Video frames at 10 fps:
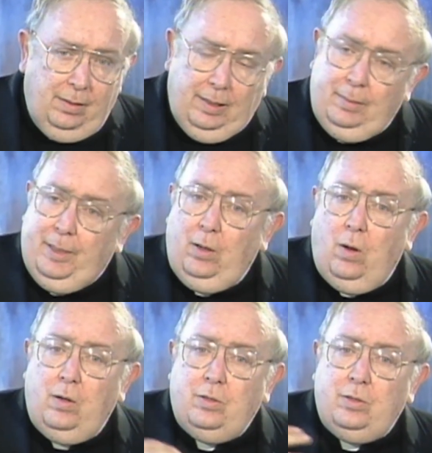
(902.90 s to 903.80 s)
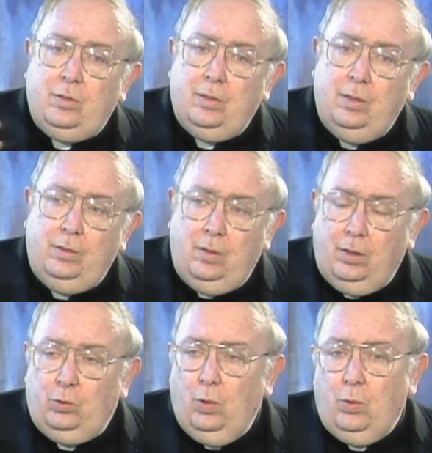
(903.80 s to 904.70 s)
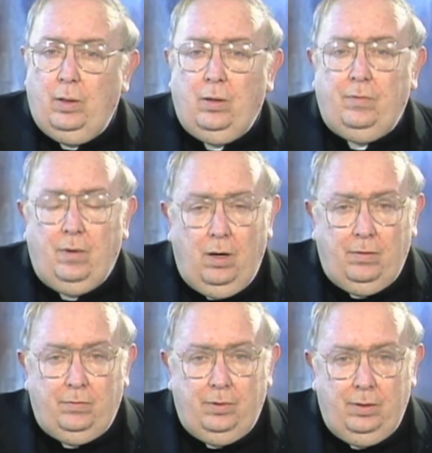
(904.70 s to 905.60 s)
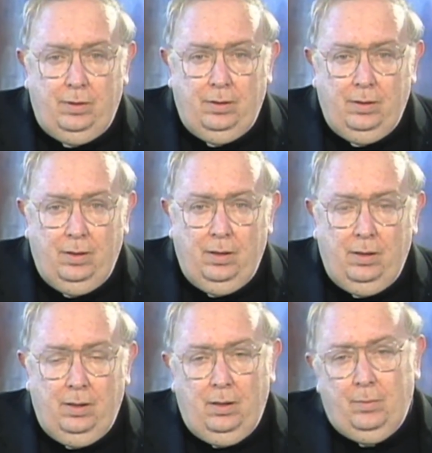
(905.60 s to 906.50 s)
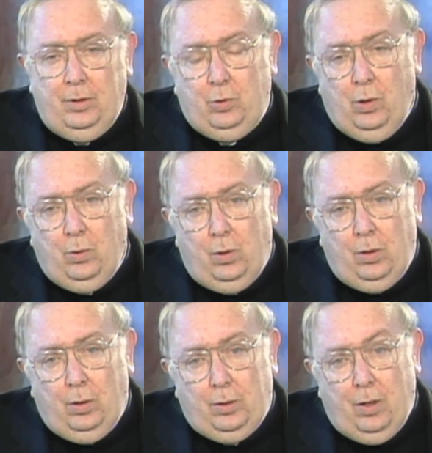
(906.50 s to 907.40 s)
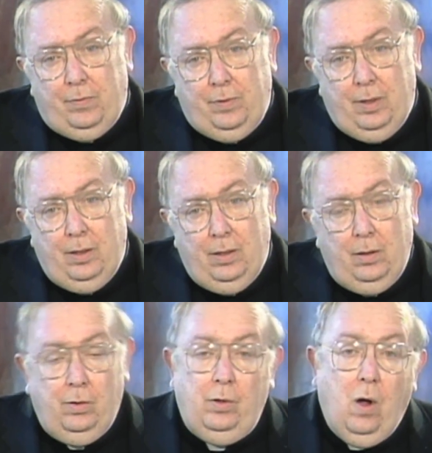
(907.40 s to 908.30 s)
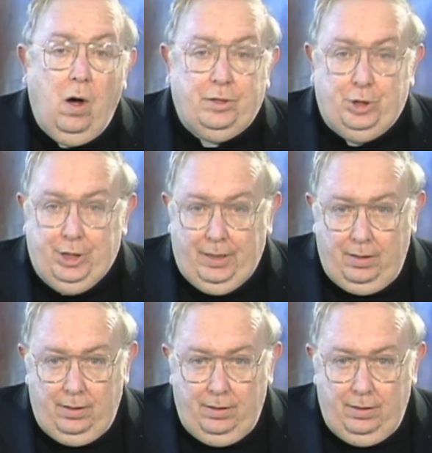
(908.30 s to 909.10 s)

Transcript: It belongs not to a world of love, but to a world of logic.